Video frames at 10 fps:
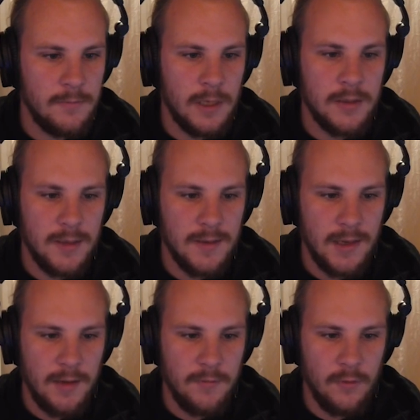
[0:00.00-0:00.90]
one that
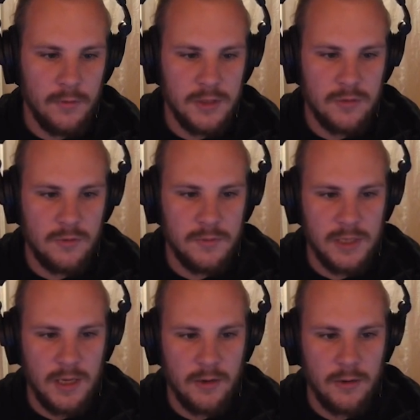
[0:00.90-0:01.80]
I have all these groups
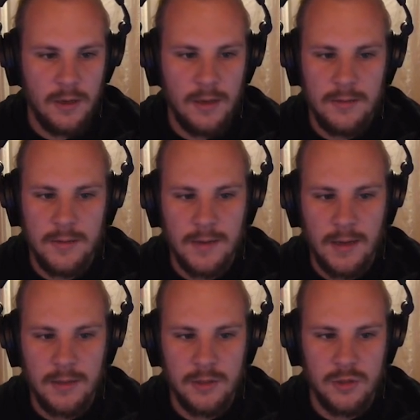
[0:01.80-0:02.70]
here that I
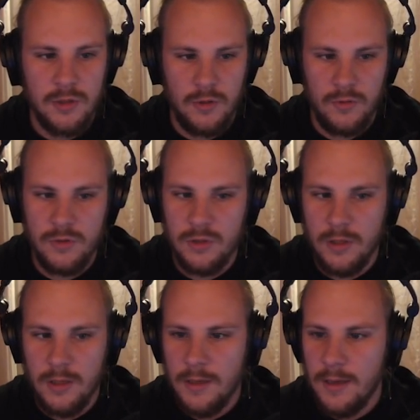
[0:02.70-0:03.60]
can just use.
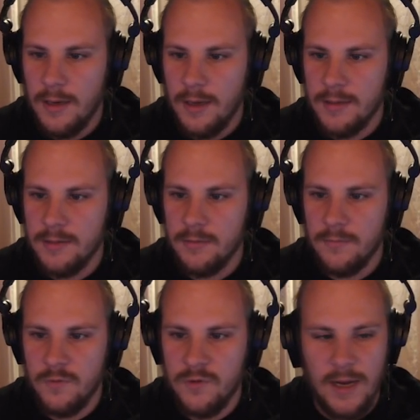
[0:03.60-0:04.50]
I can
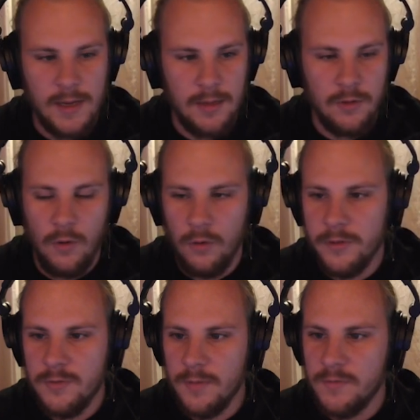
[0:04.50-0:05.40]
drag in all
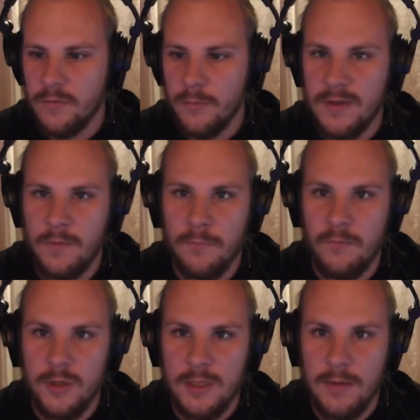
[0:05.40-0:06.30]
the drums from a different
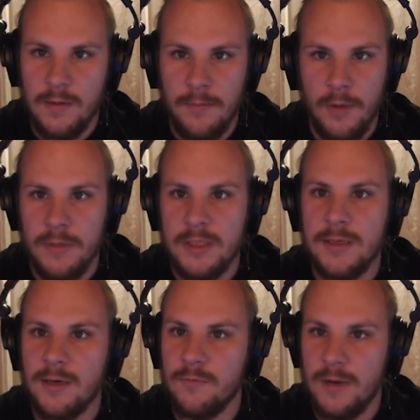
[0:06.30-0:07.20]
project and maybe
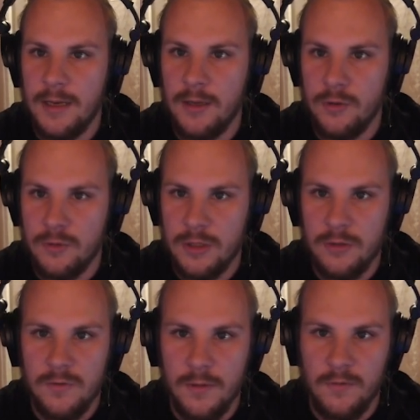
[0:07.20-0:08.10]
start writing using
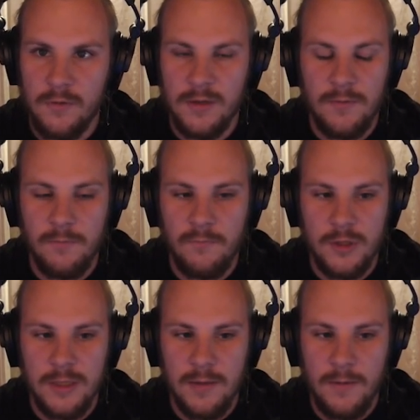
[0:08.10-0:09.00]
the drums for a different
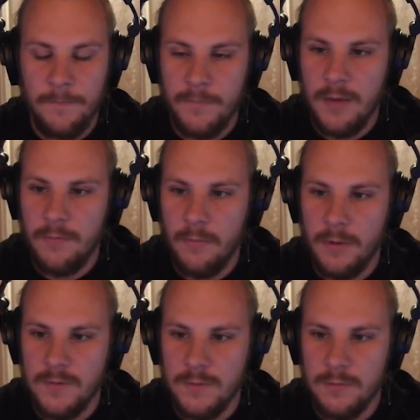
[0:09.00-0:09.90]
project if I
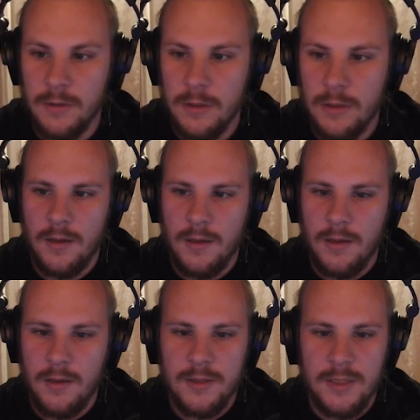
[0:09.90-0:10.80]
want to.
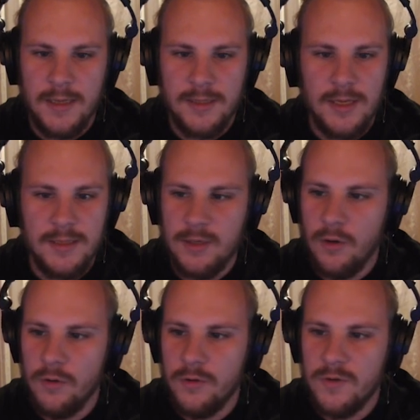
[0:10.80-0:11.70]
So as you can see,
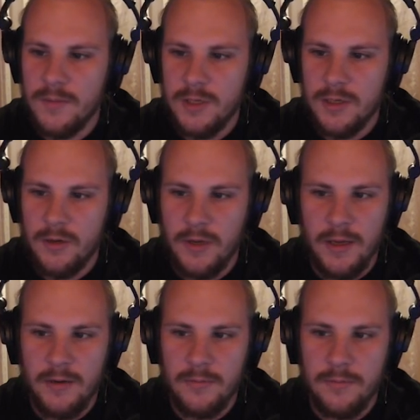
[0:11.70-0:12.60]
all the drums are now
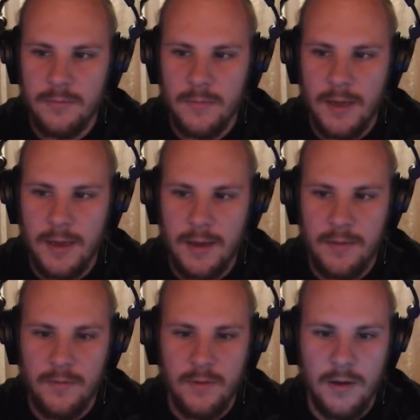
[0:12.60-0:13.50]
here, and